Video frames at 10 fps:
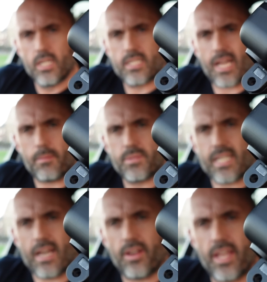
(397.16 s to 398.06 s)
tabs
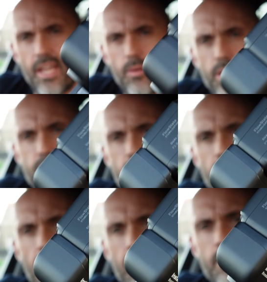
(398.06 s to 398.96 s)
down here which
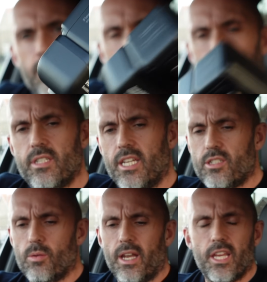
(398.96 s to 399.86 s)
can then mount it
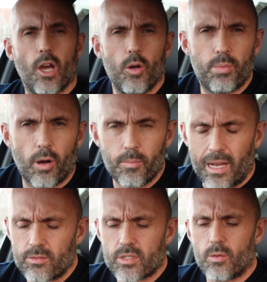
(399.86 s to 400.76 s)
to any GoPro
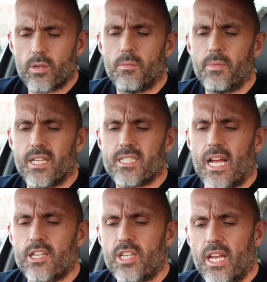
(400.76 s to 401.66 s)
mount, so it can be
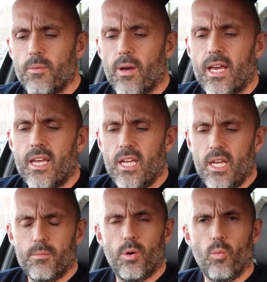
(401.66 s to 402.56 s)
attached anywhere.
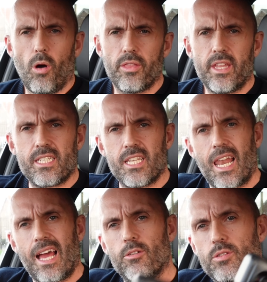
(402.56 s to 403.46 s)
But what this
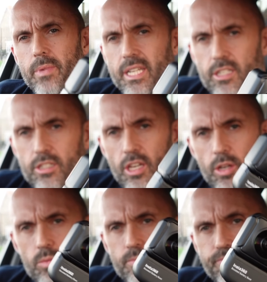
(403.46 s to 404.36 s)
allows me to
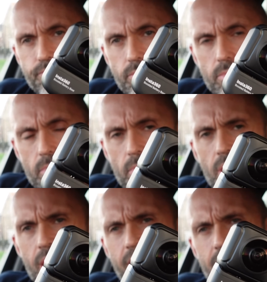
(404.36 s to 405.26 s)
do
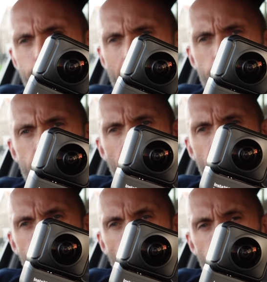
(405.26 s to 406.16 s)
is, mounted
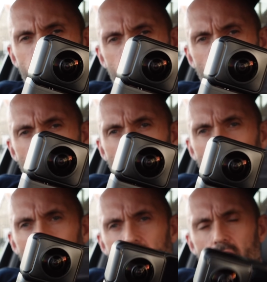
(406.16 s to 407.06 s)
anywhere in the
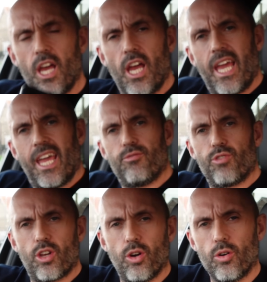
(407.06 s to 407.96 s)
car, it
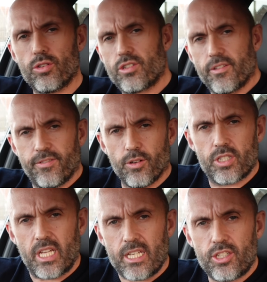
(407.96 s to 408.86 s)
records the
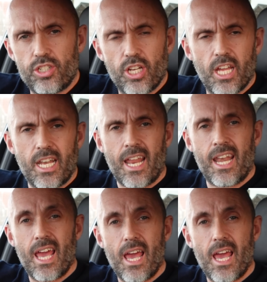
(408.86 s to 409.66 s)
footage, and then